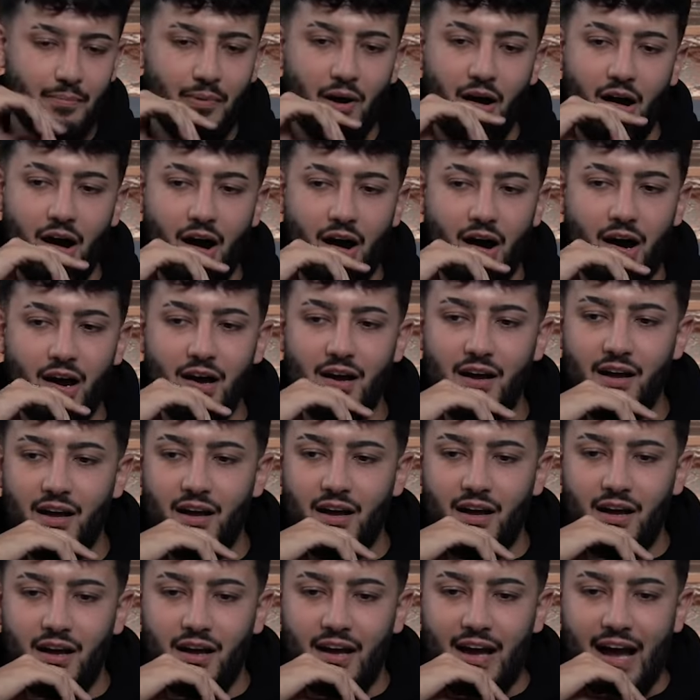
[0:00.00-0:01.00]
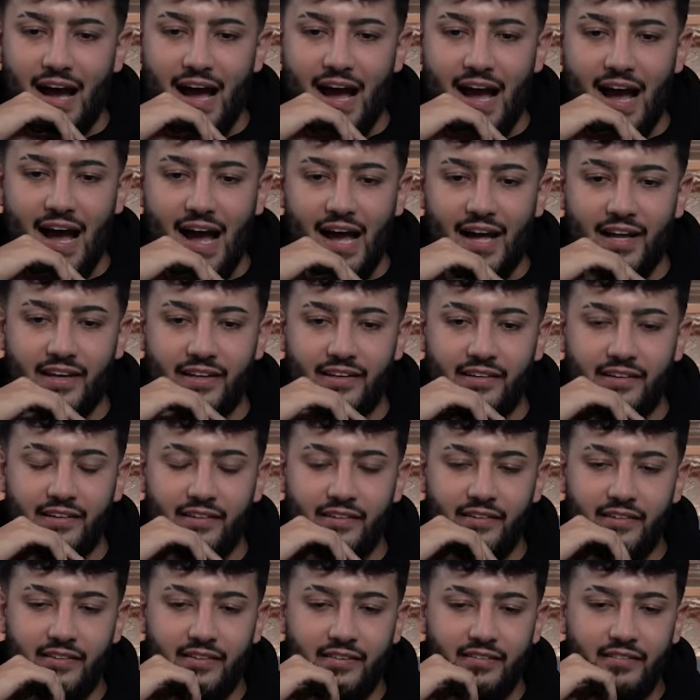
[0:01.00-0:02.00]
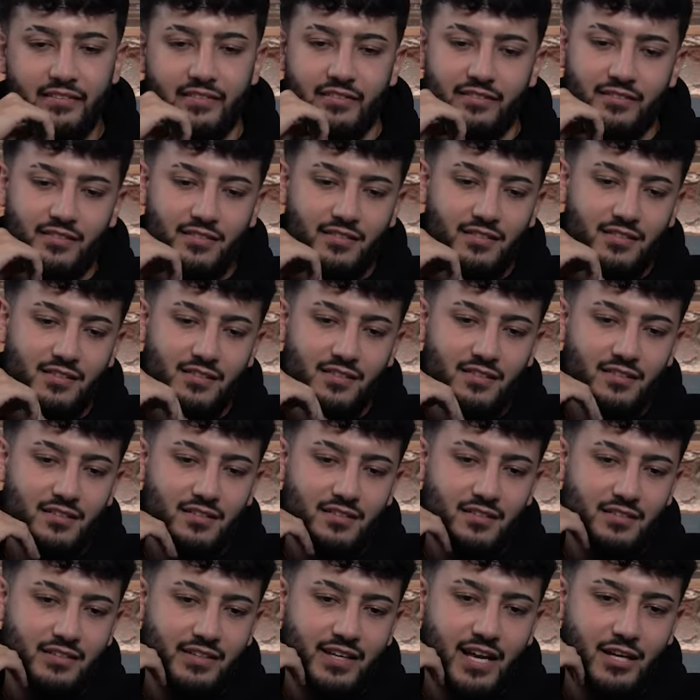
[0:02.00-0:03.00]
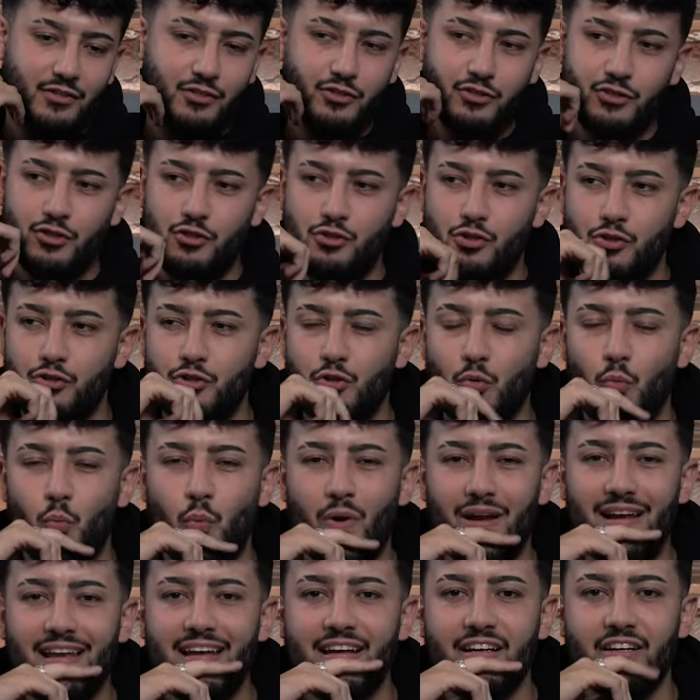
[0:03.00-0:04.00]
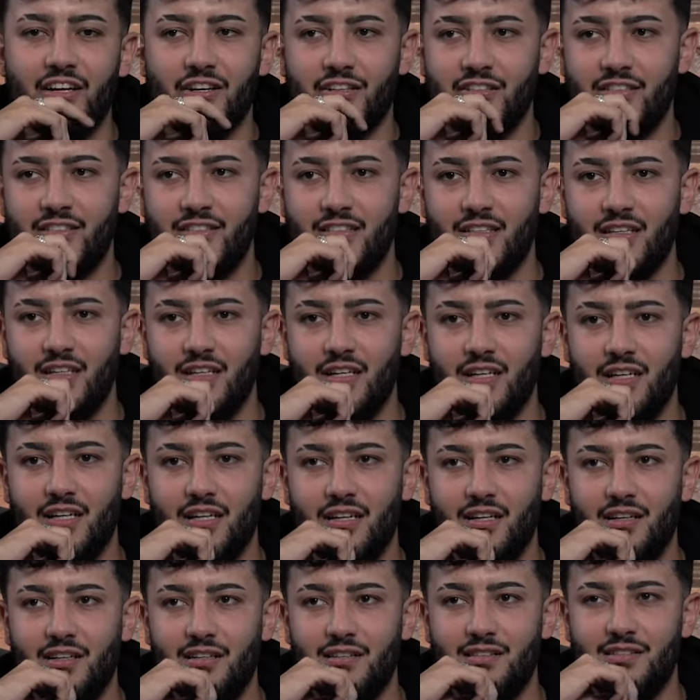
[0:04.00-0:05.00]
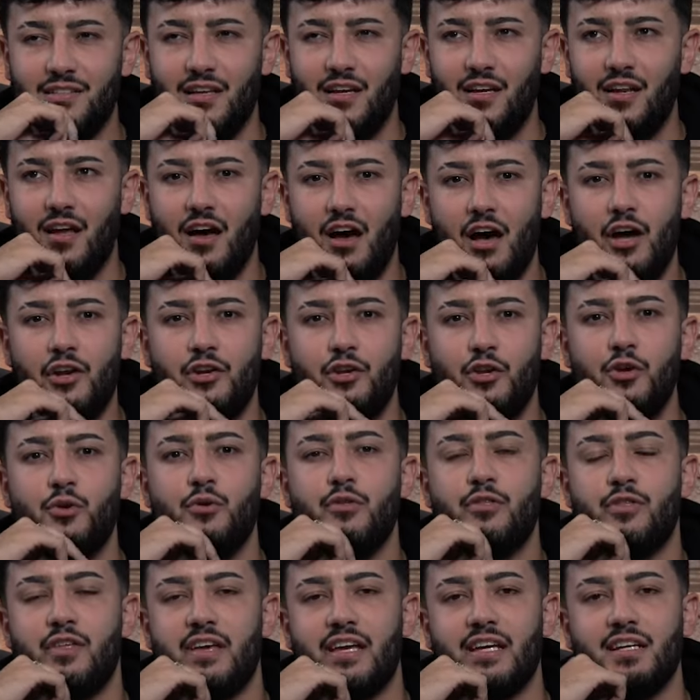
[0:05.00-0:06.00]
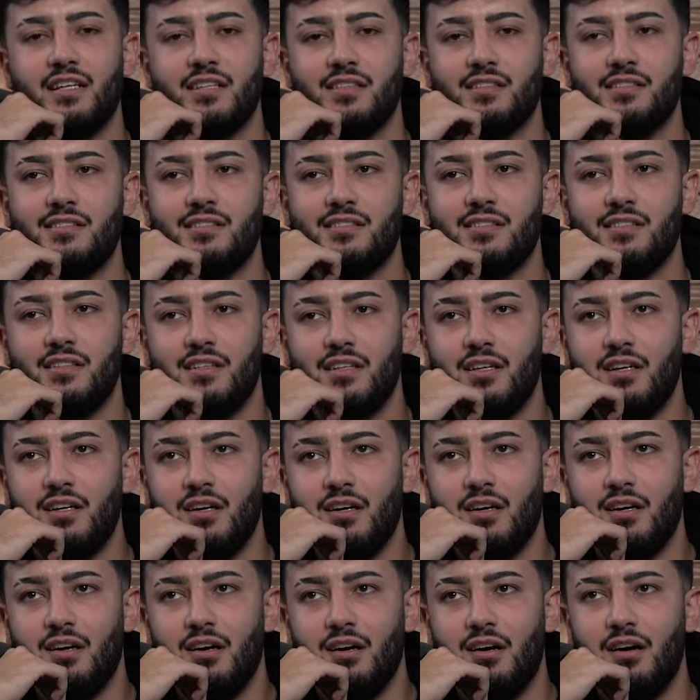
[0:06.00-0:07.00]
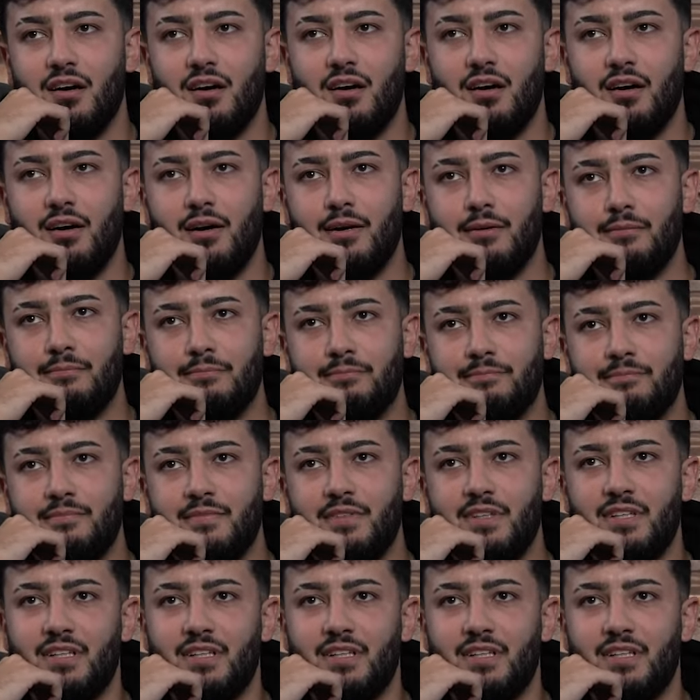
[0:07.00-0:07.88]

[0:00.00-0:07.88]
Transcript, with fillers: apart, and yeah, just just the willingness to to learn new things, um,